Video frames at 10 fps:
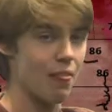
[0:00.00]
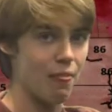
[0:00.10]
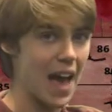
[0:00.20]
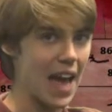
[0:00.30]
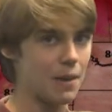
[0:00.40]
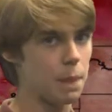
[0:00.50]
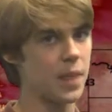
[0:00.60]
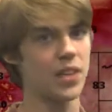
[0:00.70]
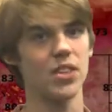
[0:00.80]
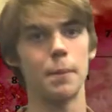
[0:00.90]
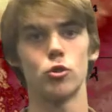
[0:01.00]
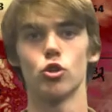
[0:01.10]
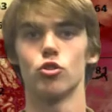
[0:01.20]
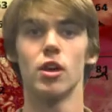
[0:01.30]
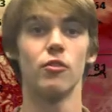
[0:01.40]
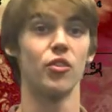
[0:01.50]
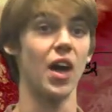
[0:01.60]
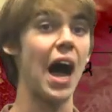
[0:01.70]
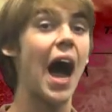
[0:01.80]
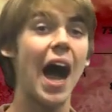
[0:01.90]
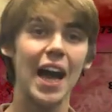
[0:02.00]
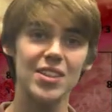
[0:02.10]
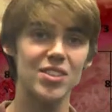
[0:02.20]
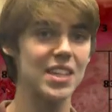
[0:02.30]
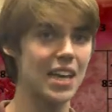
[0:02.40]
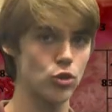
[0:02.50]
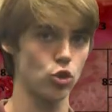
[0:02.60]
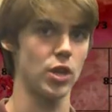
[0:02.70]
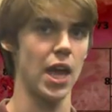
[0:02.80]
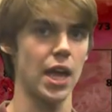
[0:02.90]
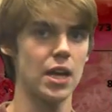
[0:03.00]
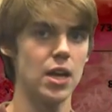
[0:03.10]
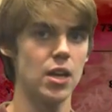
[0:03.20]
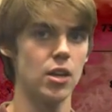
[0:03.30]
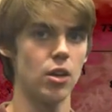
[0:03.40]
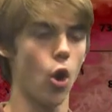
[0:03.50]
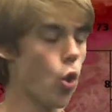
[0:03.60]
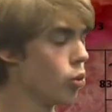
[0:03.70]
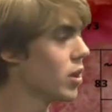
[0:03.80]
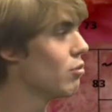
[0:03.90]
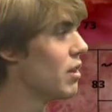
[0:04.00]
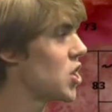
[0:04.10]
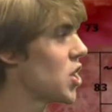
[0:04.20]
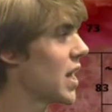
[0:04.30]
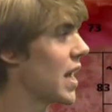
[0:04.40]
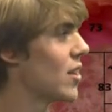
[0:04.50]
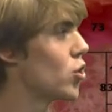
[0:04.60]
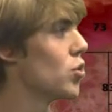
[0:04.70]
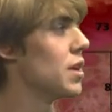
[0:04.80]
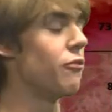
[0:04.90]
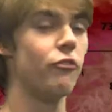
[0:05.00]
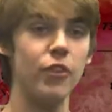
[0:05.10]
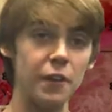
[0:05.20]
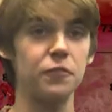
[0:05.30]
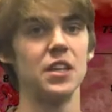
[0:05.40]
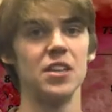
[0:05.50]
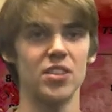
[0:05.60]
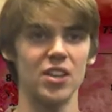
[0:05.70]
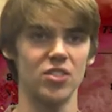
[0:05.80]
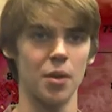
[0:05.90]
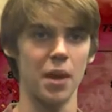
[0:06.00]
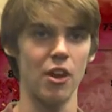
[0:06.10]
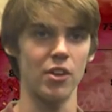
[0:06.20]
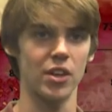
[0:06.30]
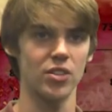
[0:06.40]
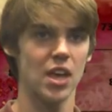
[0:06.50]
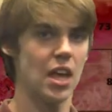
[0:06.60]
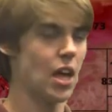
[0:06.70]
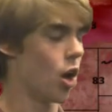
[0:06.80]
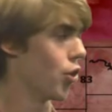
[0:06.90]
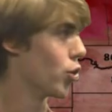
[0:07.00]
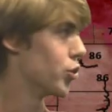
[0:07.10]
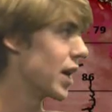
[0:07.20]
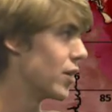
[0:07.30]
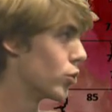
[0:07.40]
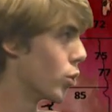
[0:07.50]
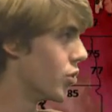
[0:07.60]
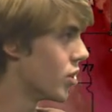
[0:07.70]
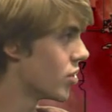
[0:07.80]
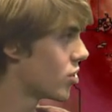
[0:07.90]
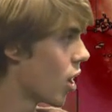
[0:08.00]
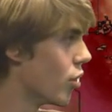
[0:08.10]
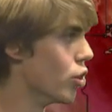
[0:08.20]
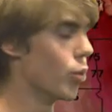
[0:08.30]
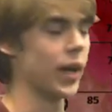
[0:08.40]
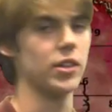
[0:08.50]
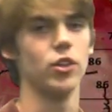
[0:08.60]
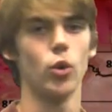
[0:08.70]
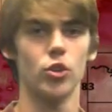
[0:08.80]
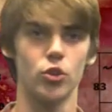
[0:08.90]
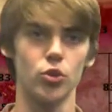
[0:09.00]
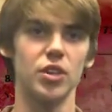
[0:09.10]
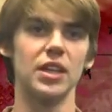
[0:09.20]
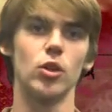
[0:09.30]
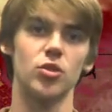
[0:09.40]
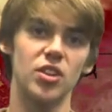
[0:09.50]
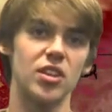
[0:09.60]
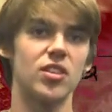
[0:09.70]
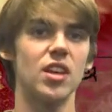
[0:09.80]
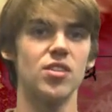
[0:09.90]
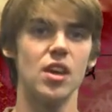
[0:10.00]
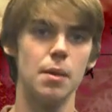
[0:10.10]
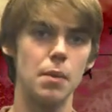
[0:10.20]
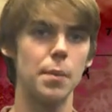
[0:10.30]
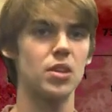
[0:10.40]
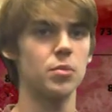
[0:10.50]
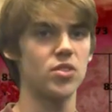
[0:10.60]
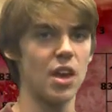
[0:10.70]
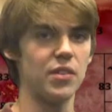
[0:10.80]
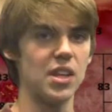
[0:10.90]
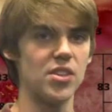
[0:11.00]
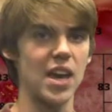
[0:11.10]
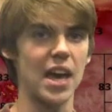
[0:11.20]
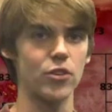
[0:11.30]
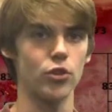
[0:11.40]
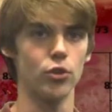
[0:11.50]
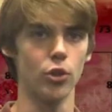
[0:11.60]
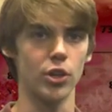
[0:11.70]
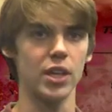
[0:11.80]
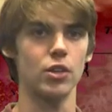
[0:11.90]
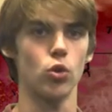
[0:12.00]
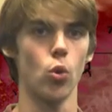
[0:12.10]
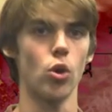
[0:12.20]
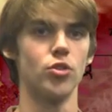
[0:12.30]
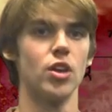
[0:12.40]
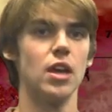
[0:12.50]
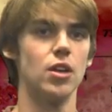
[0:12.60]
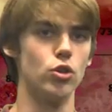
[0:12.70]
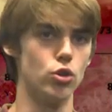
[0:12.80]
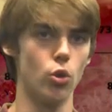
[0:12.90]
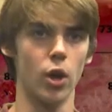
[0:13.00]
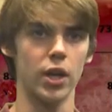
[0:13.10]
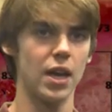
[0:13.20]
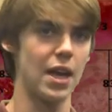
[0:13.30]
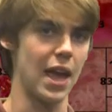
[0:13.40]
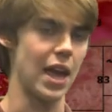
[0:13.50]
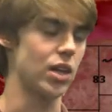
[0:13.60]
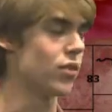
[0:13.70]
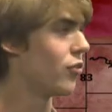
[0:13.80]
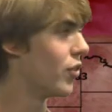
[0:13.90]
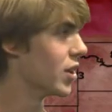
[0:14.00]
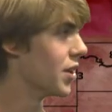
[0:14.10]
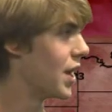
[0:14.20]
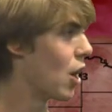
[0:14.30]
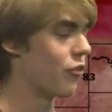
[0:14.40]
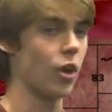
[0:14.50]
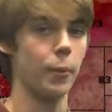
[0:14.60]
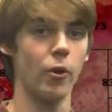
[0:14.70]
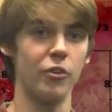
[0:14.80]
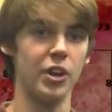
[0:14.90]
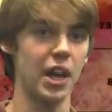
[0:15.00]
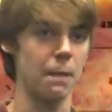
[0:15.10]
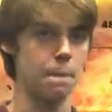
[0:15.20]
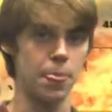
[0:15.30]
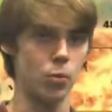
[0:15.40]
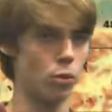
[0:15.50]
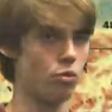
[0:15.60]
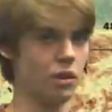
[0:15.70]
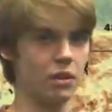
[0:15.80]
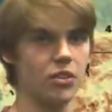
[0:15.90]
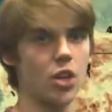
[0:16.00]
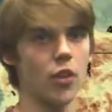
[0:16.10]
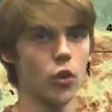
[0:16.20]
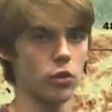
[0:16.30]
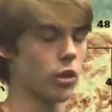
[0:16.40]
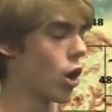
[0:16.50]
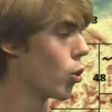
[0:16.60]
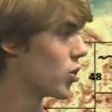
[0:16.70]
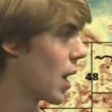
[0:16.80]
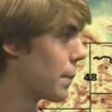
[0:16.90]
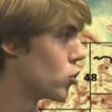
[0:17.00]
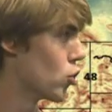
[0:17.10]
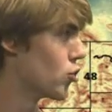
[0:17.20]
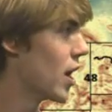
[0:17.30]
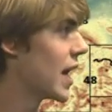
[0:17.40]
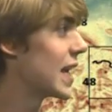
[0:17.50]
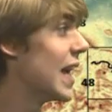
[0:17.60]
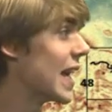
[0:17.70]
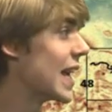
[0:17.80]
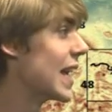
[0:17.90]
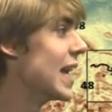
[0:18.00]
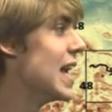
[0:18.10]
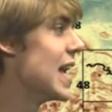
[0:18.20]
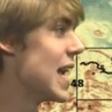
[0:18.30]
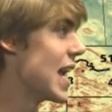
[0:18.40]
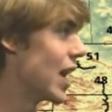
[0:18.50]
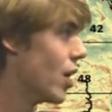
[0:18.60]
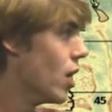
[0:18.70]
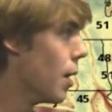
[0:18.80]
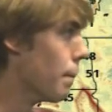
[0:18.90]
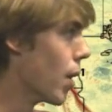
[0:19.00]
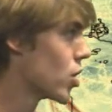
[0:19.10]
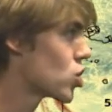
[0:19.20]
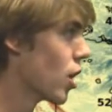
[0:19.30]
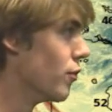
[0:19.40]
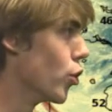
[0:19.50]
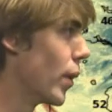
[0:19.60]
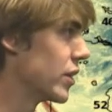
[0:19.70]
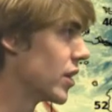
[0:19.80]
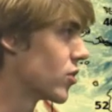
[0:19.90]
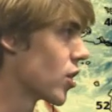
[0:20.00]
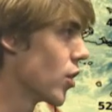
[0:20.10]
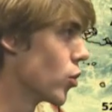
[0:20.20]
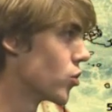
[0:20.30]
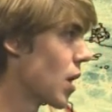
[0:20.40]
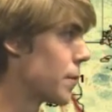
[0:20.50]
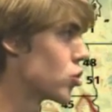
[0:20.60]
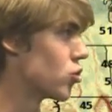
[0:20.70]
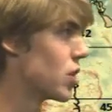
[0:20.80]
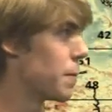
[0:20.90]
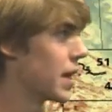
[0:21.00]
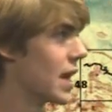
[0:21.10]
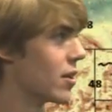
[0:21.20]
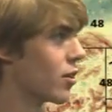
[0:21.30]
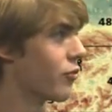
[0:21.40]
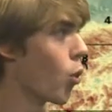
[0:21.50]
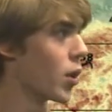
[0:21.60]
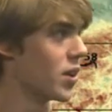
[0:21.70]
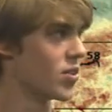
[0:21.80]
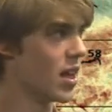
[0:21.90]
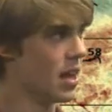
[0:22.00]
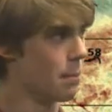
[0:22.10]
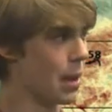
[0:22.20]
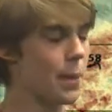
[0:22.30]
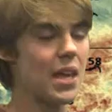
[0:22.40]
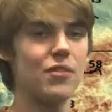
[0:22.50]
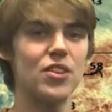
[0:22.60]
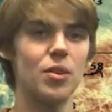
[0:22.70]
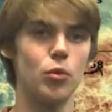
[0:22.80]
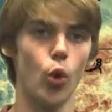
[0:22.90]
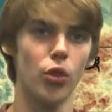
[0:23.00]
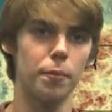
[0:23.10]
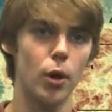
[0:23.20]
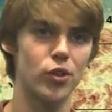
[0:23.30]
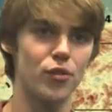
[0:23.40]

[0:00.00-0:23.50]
That is temperatures for the highs yesterday, only reaching into the 50s in some areas, although as you get towards southern New England, you are still seeing those 60s, maybe some 70s as you look towards New York and Philadelphia. But overnight, we really saw those low temperatures kicking in. Much of New England saw those temperatures dipping into the 40s, maybe even some northern parts